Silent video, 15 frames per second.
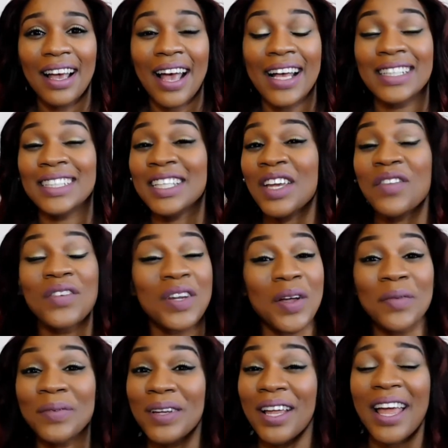has given
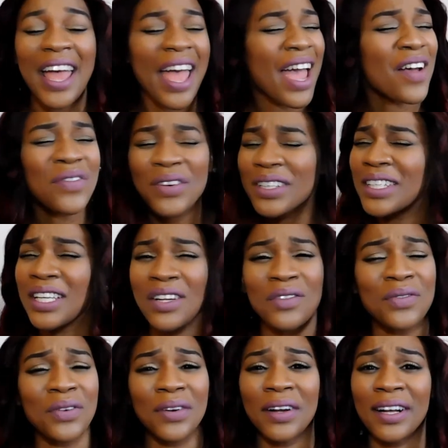up everything
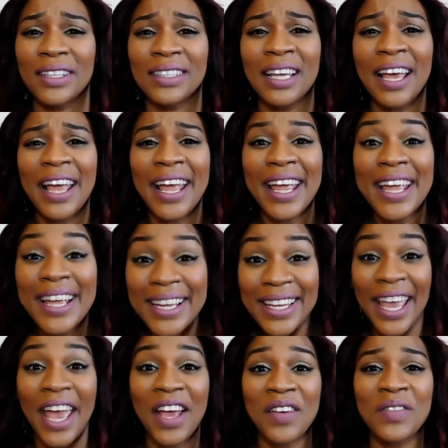for us. He
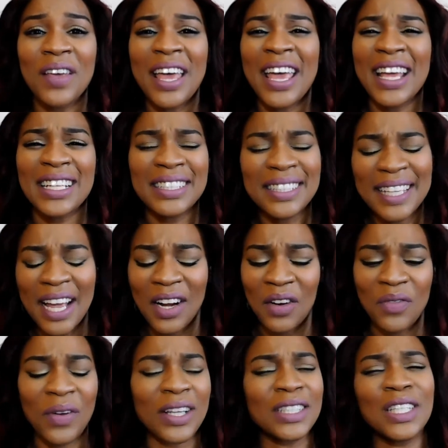gave and
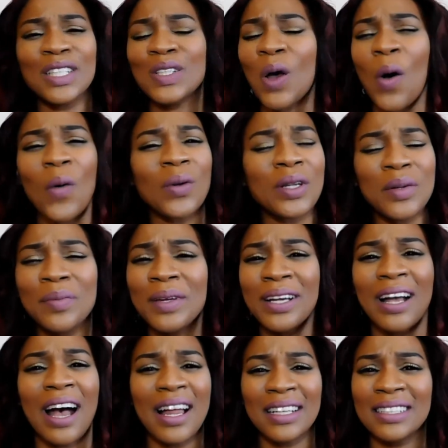sacrificed his only
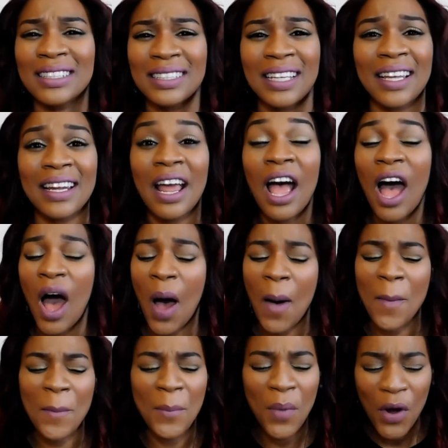begotten son,
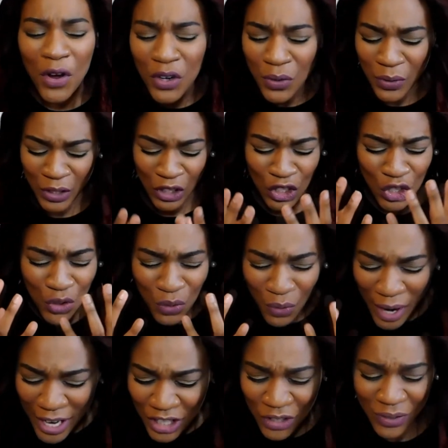a murderous,
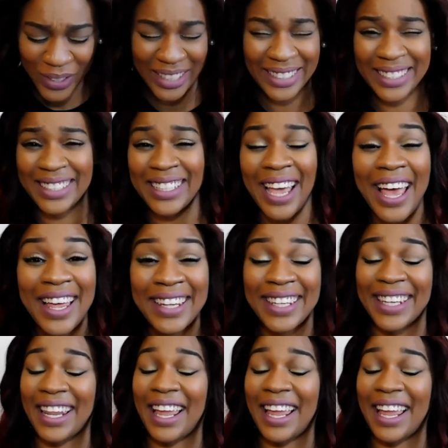treacherous death.